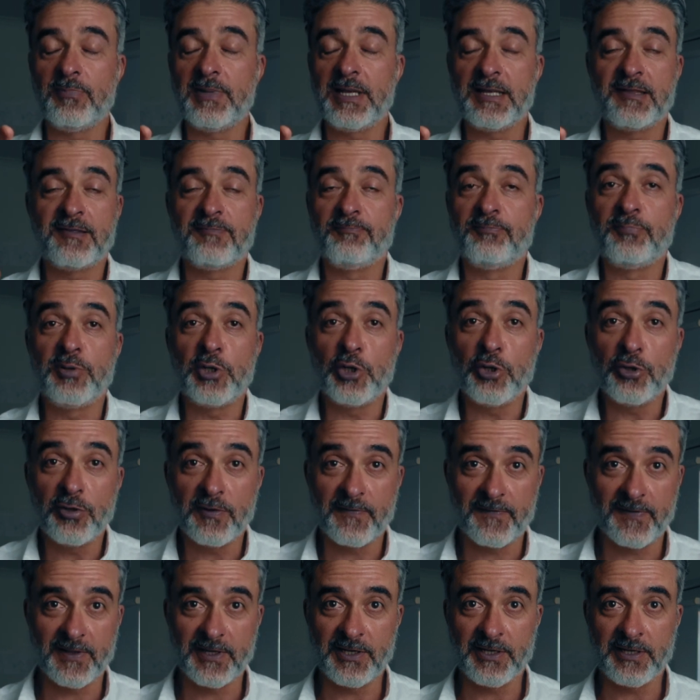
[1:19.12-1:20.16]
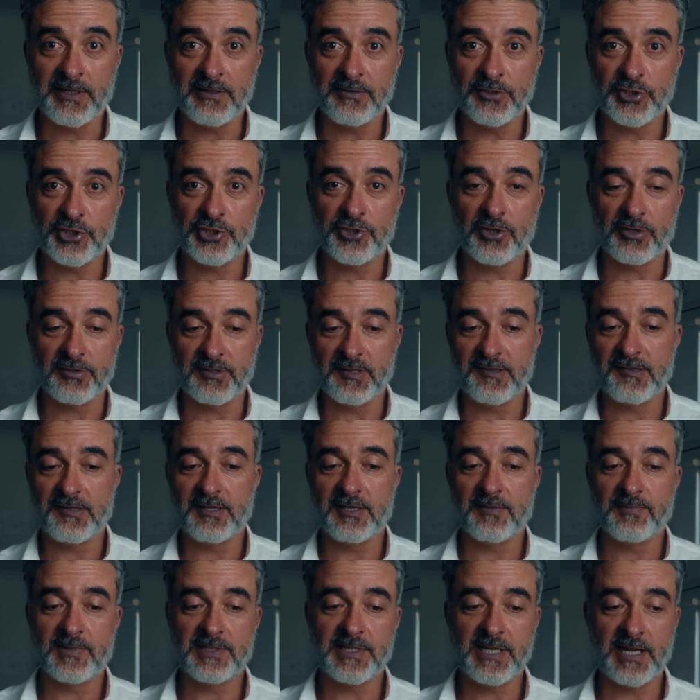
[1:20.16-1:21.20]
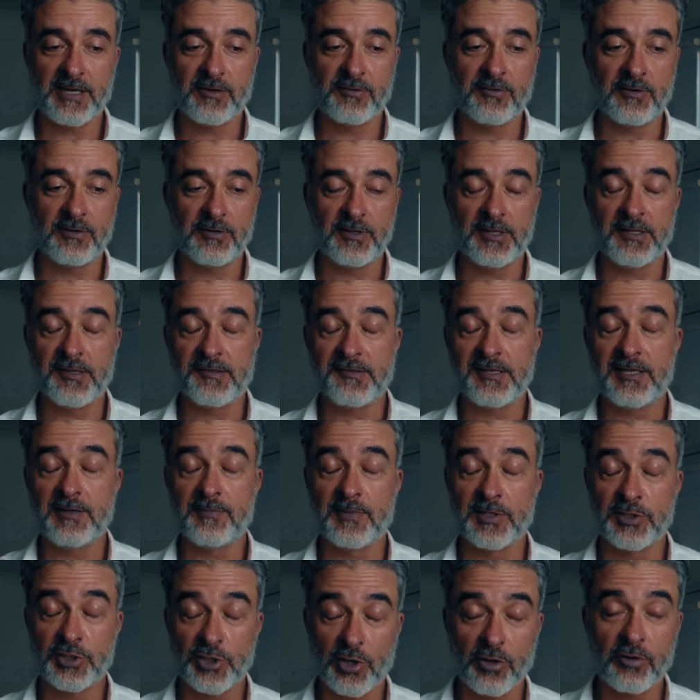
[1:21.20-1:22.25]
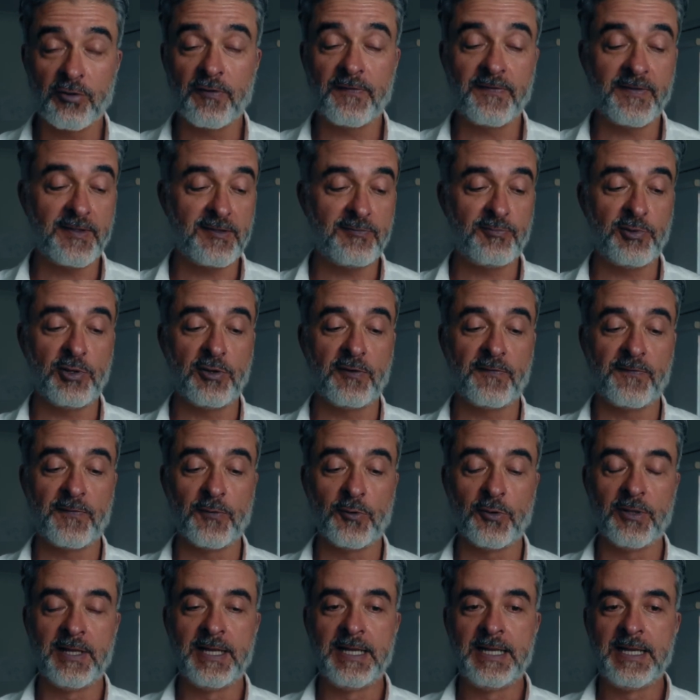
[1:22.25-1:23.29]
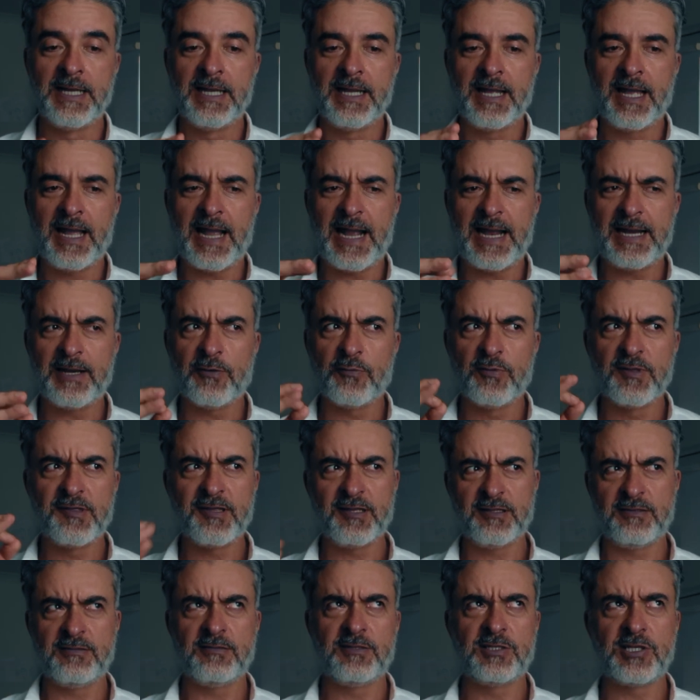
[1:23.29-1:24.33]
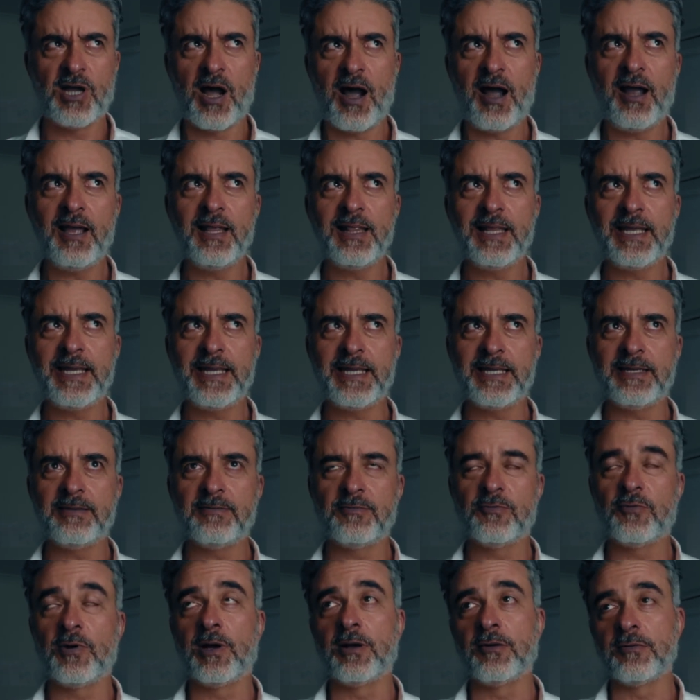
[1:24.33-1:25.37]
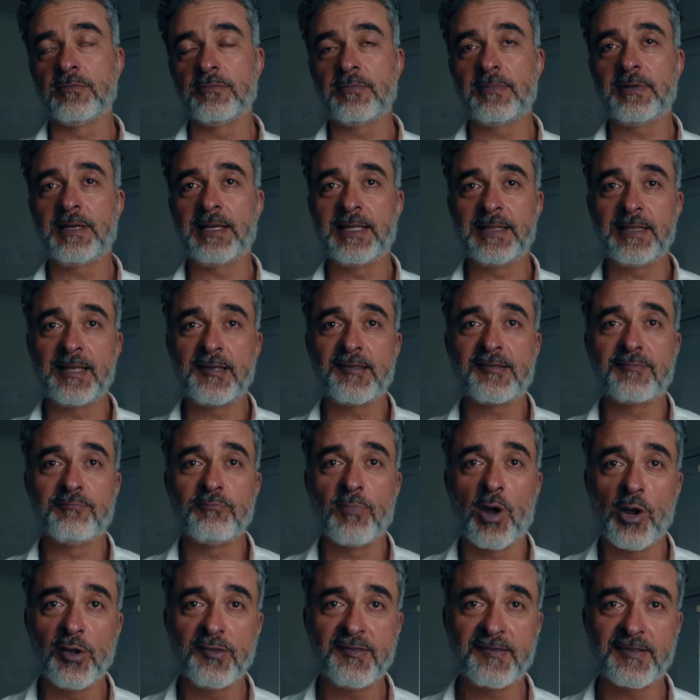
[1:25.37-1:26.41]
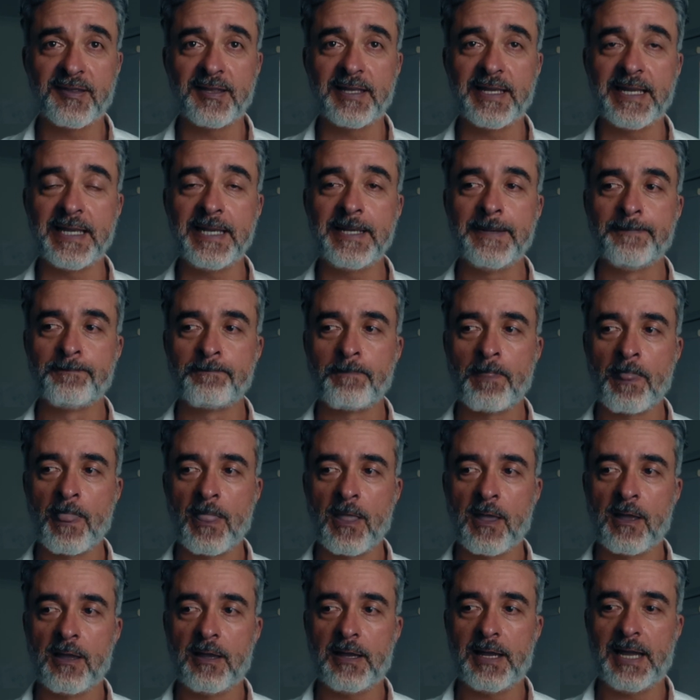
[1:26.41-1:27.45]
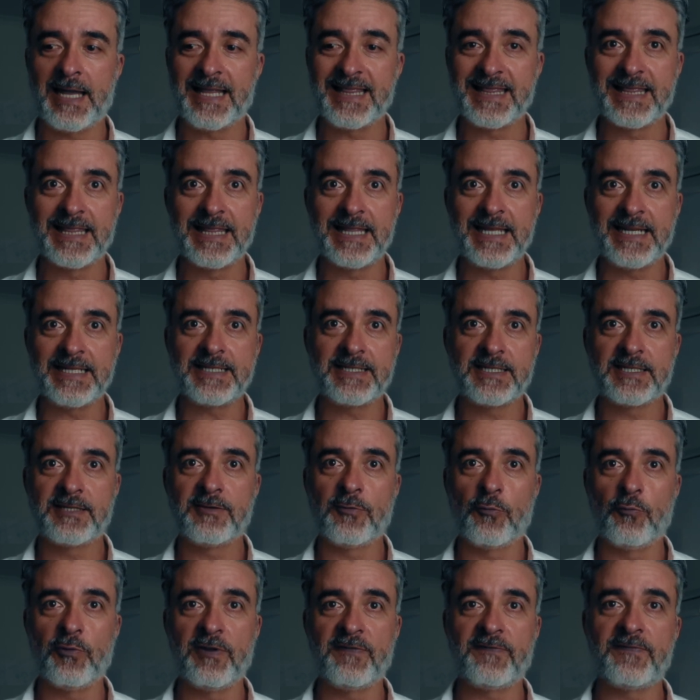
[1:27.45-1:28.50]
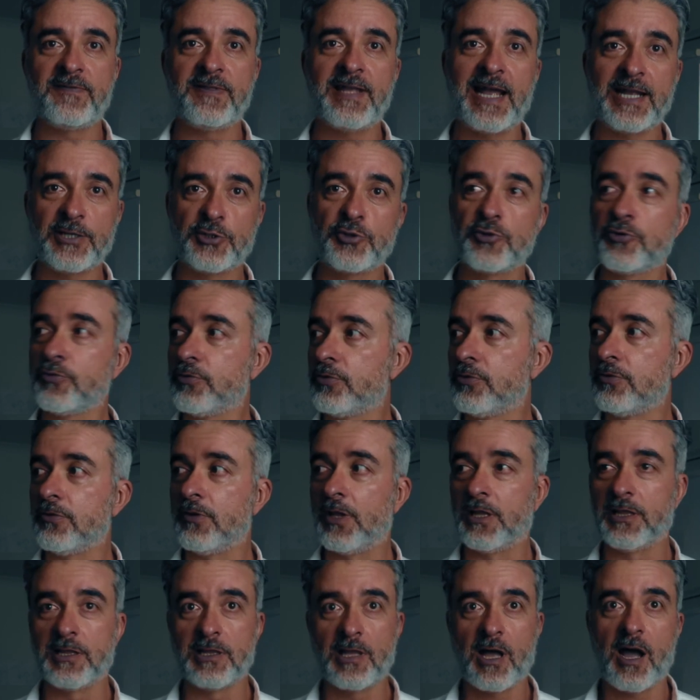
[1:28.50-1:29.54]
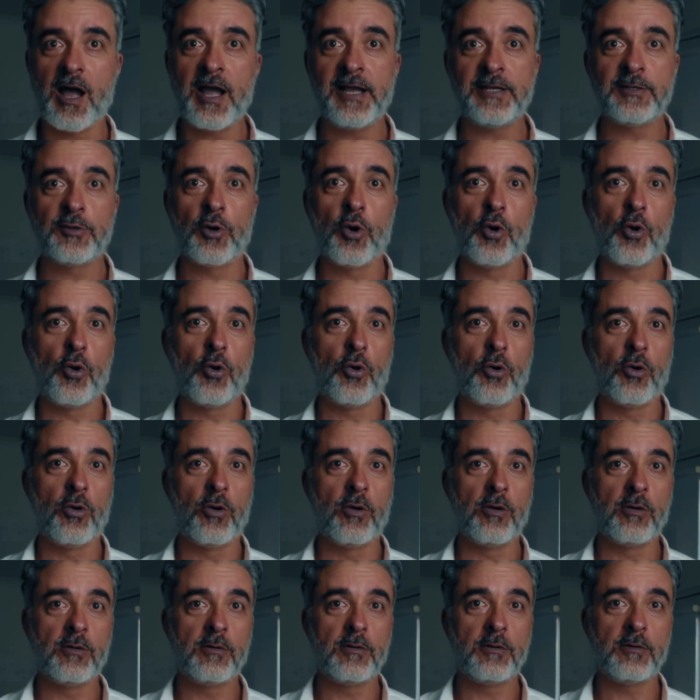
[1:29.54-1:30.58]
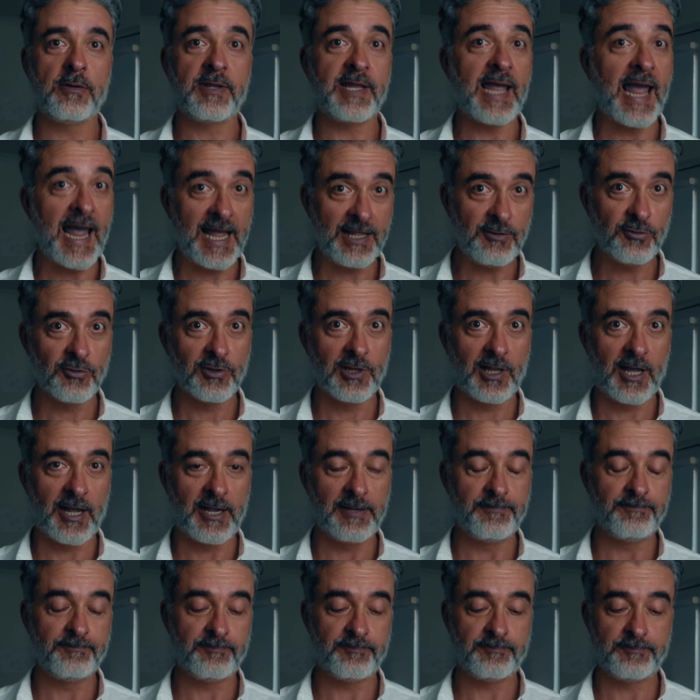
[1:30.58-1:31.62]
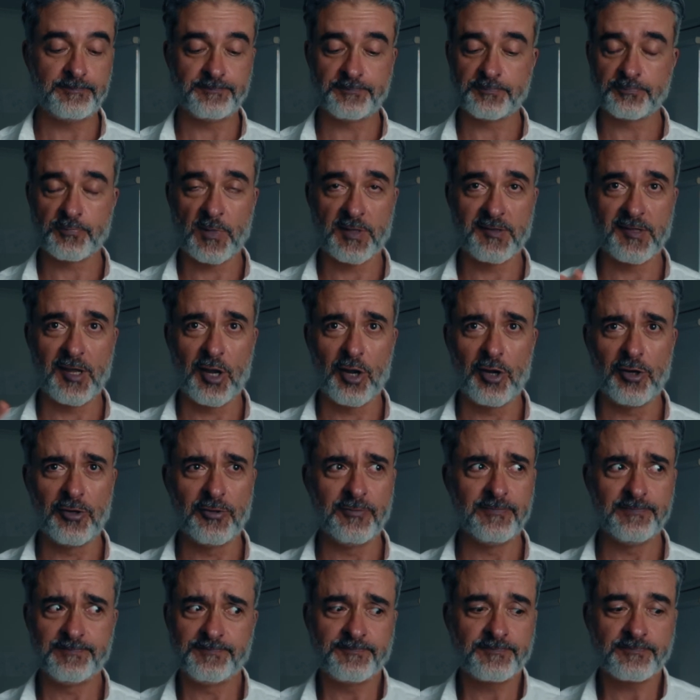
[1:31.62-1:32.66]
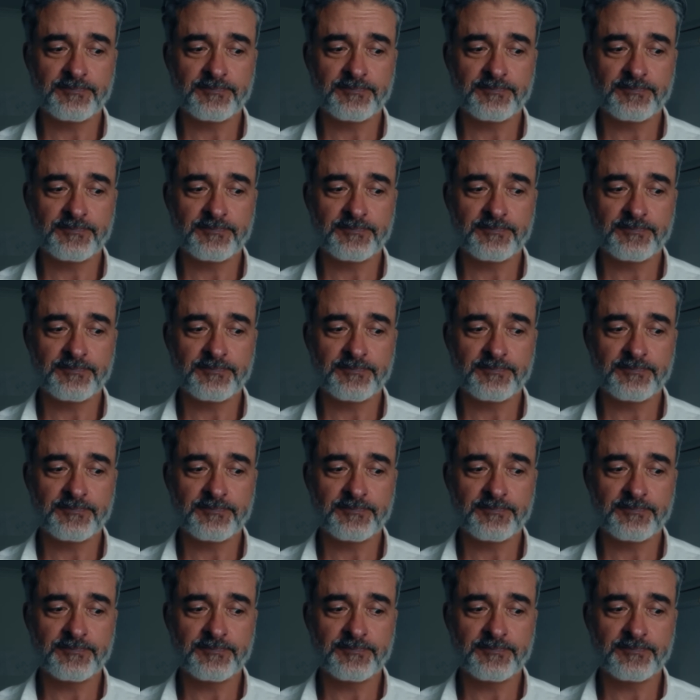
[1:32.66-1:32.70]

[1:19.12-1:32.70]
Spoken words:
it's beautifully shot. The cinematography is beautiful, and it was entirely, well, at least mostly, lit with natural light or candlelight. So